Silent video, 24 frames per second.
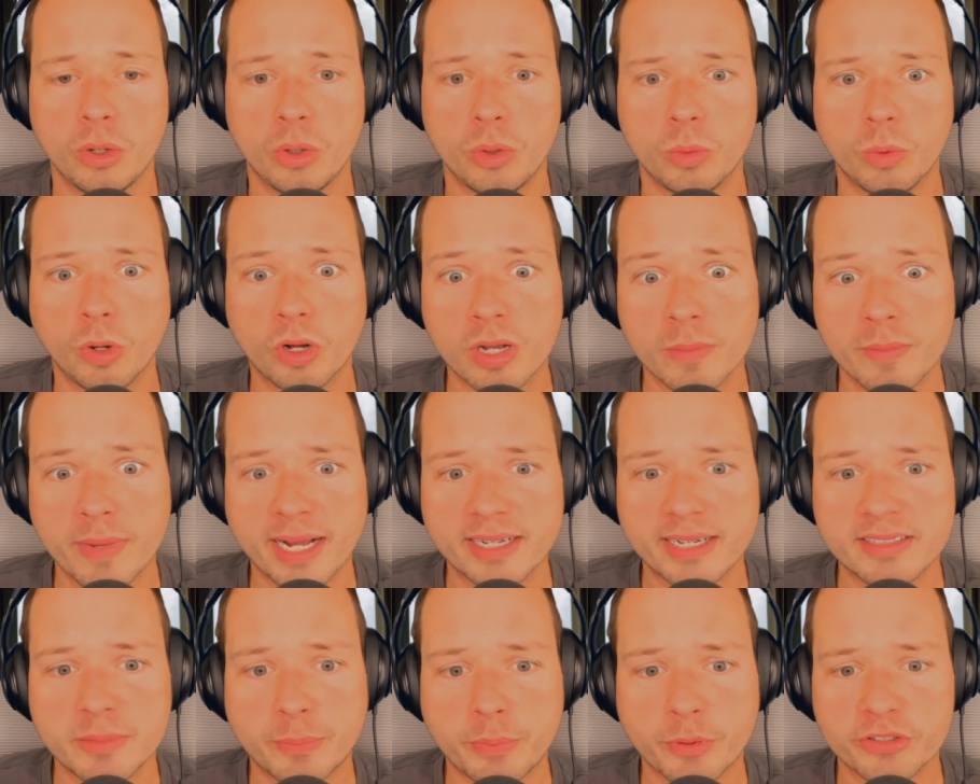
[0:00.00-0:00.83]
Welcome
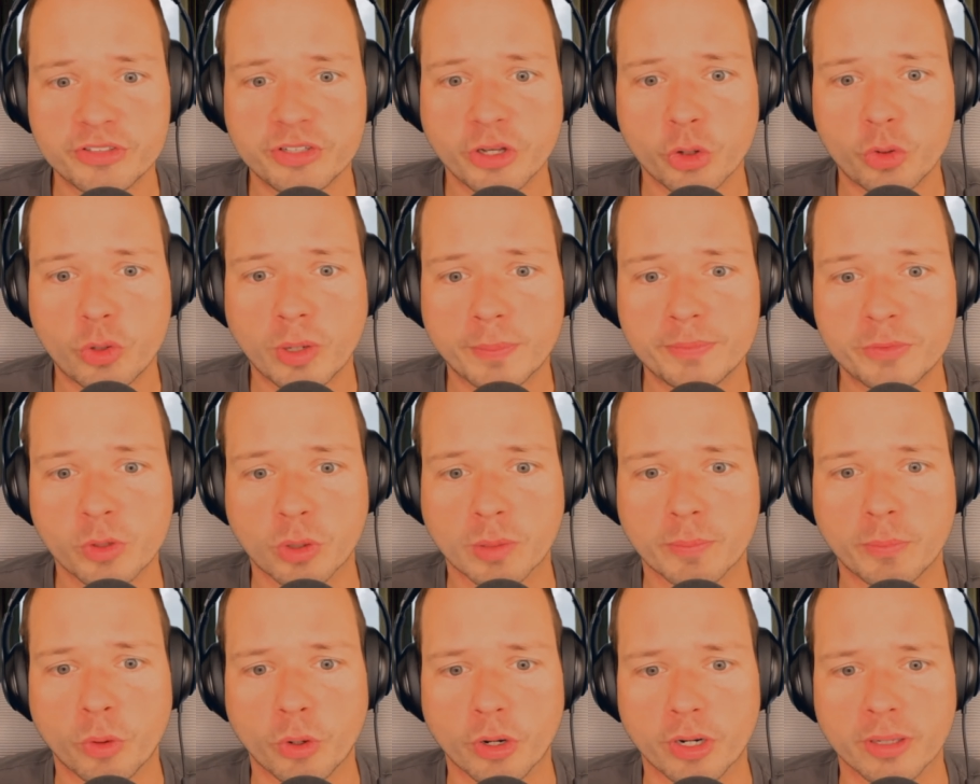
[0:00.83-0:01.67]
back to Brazil Crypto
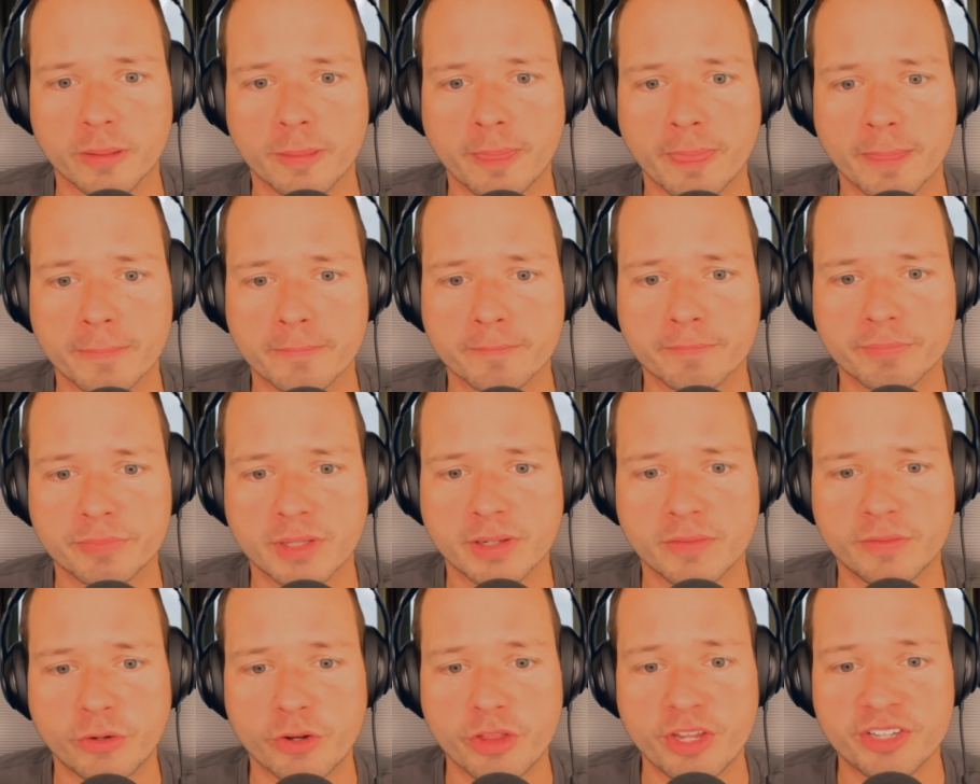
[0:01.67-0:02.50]
Report.
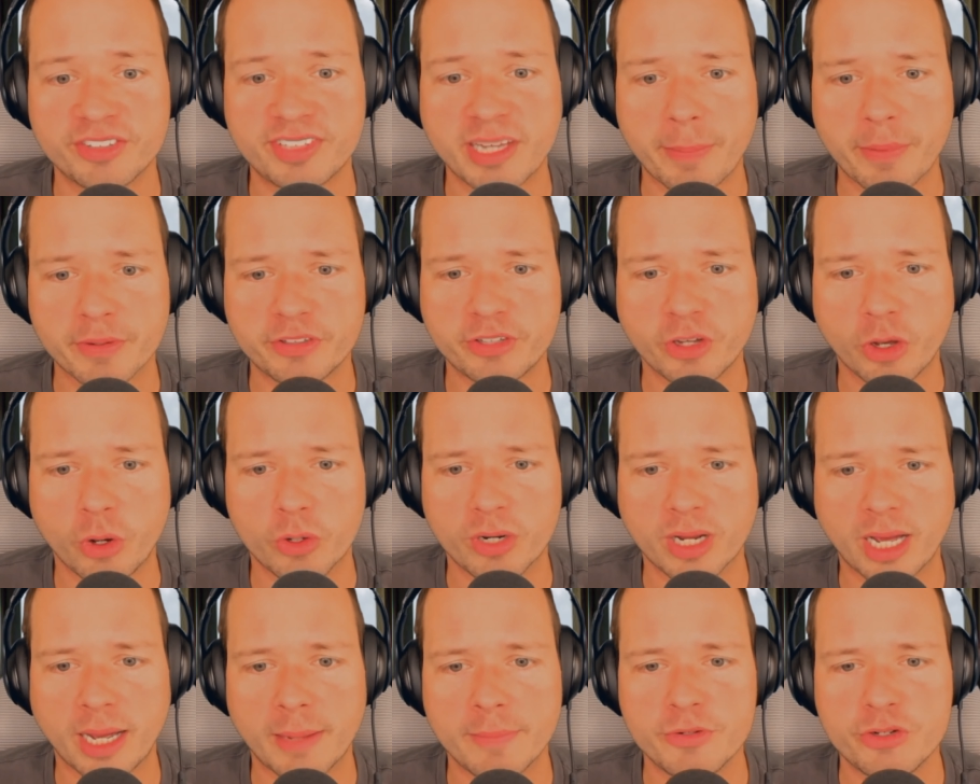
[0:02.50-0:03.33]
For this episode,
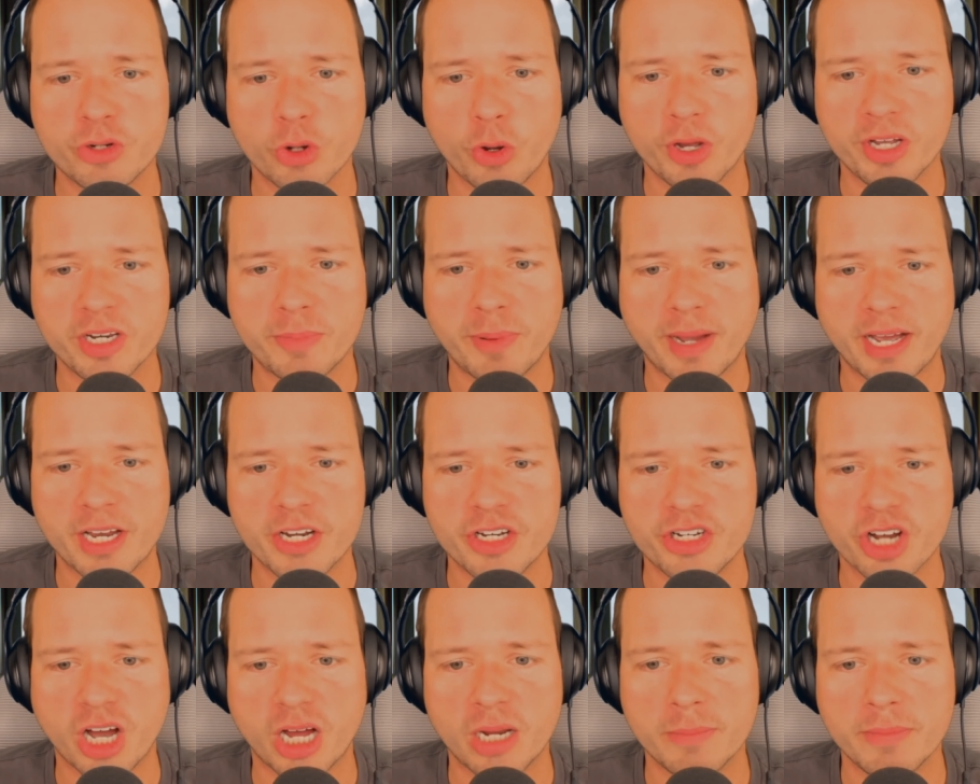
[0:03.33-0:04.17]
I'm joined by
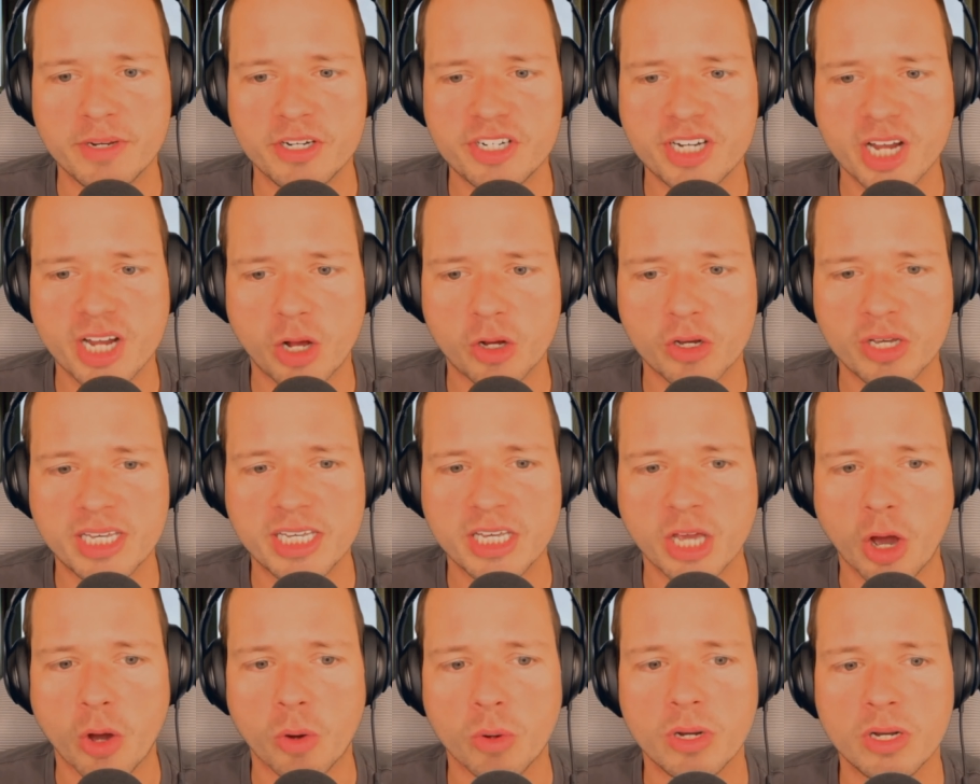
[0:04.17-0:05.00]
Jean-Michel
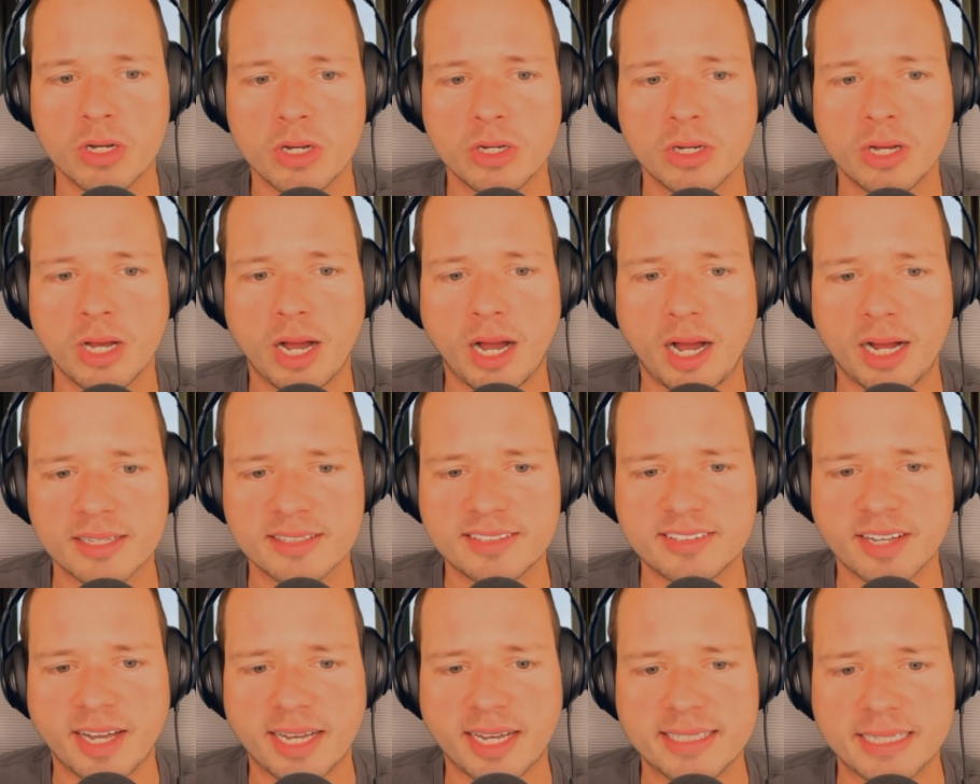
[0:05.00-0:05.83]
Guillot on
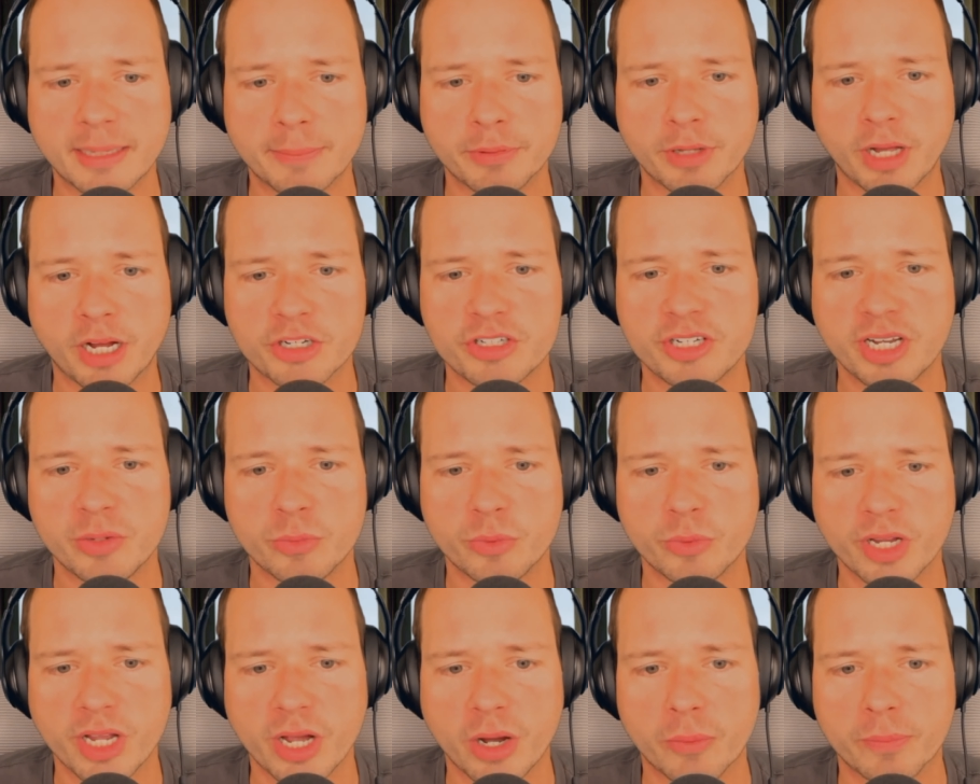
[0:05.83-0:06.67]
site at Blockchain
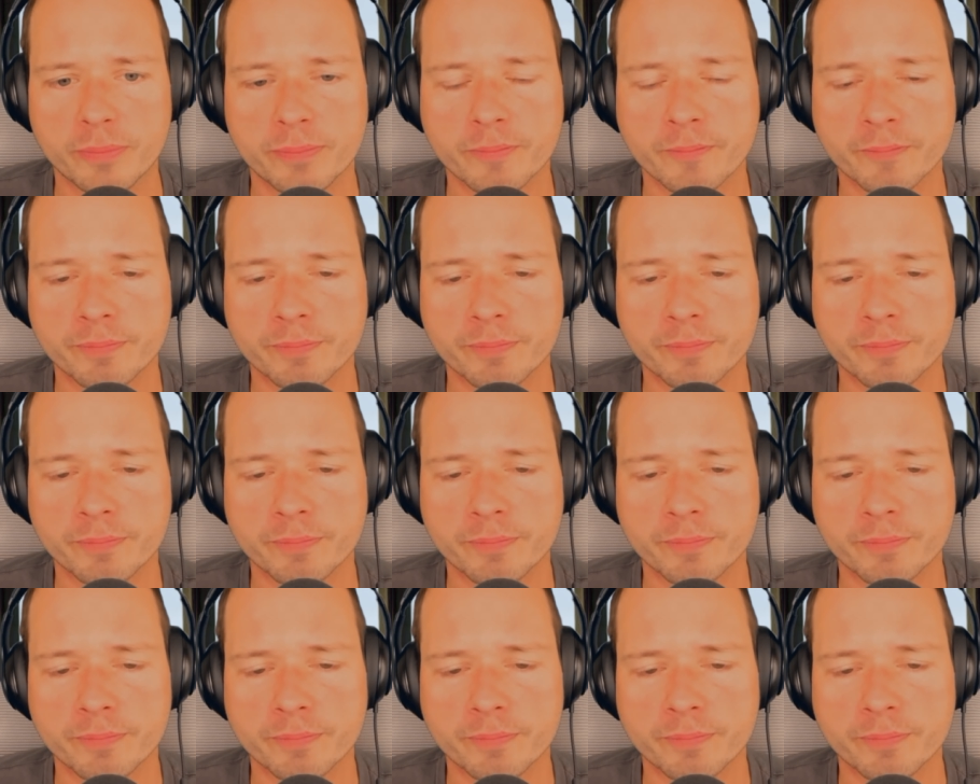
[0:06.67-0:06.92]
Rio.